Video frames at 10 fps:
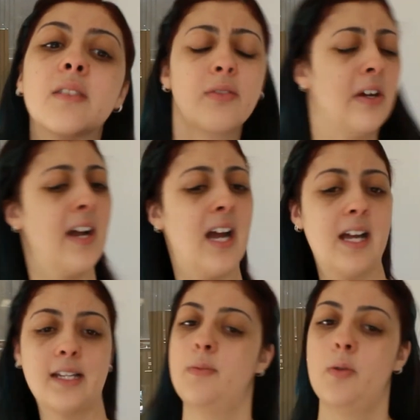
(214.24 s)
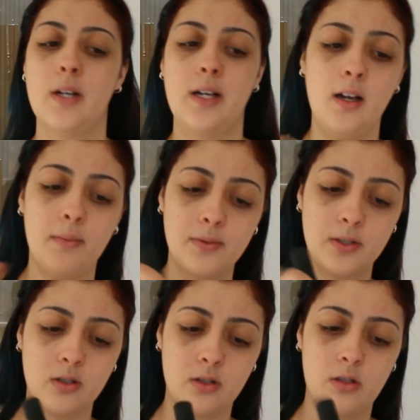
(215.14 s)
Very hard to build up,
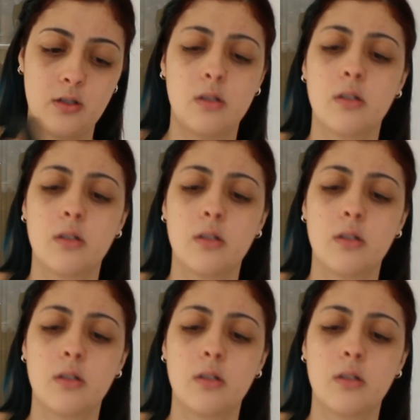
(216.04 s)
so it